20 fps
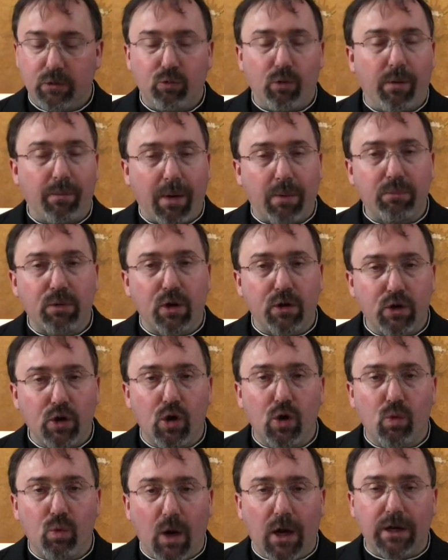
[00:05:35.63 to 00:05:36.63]
Remember,
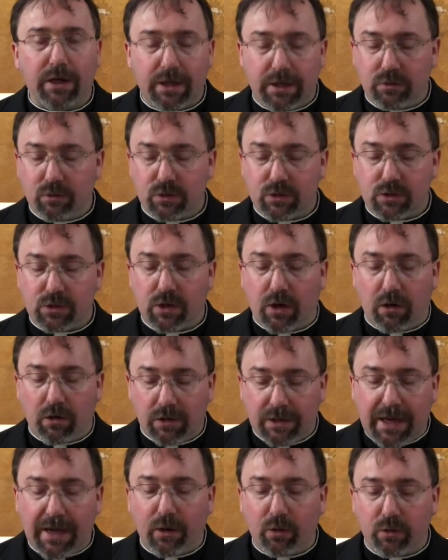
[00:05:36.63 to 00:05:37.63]
no walk-ins are
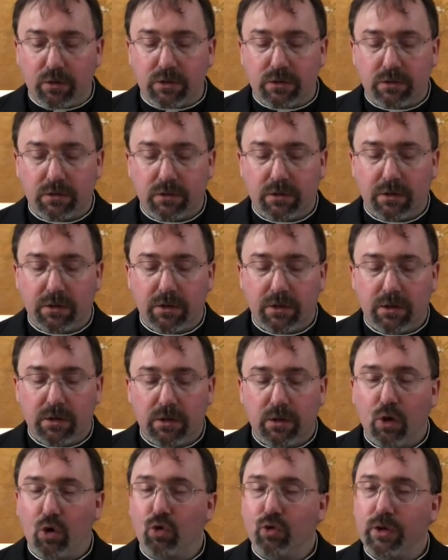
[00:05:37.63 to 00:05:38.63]
allowed,
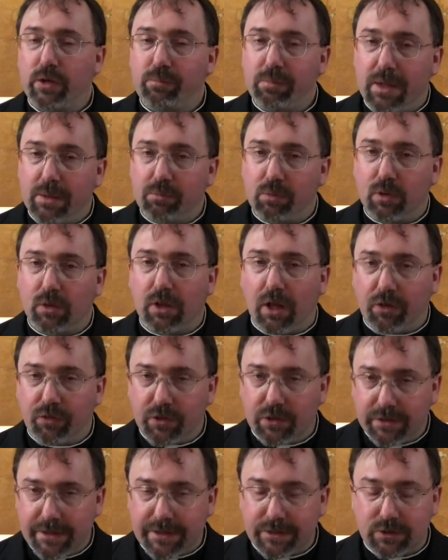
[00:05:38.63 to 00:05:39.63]
only people on
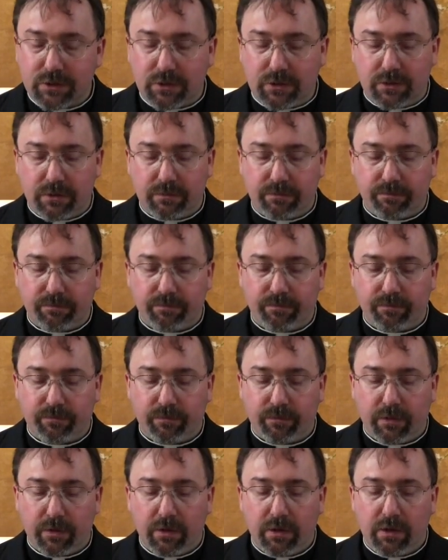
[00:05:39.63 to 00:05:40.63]
the list.
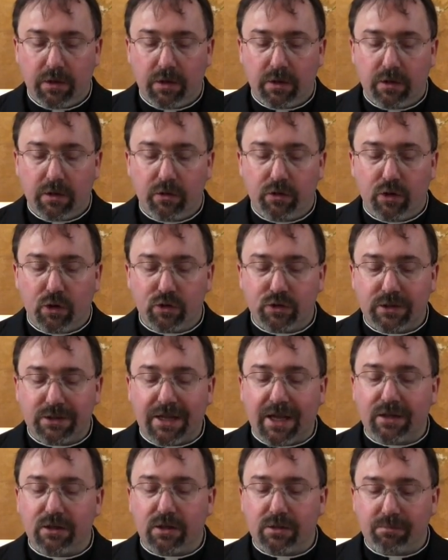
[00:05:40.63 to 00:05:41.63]
Those
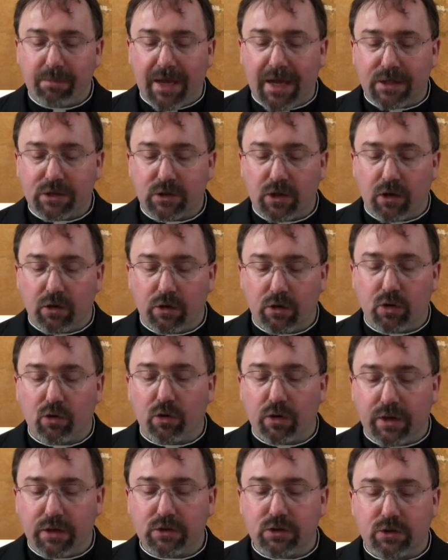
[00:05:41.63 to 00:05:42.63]
attending Mass are
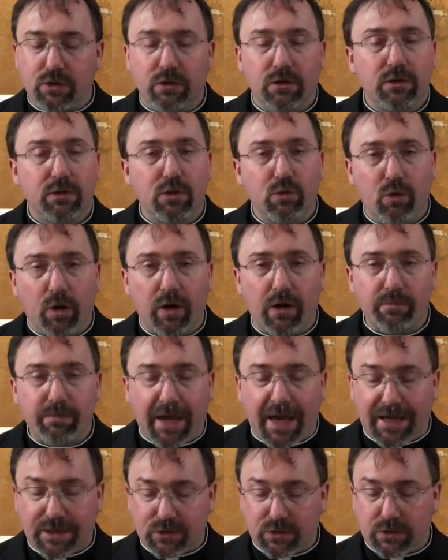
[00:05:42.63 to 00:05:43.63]
encouraged to wear a
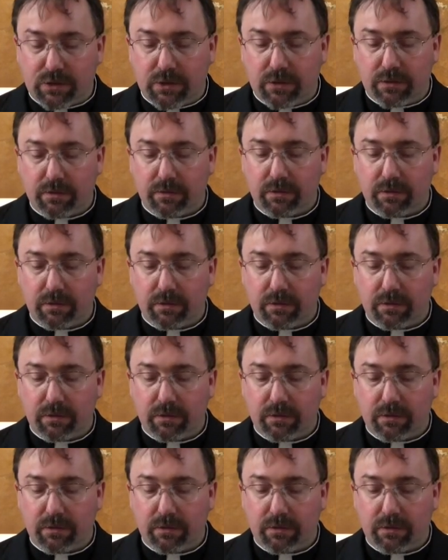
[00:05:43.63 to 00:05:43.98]
mask.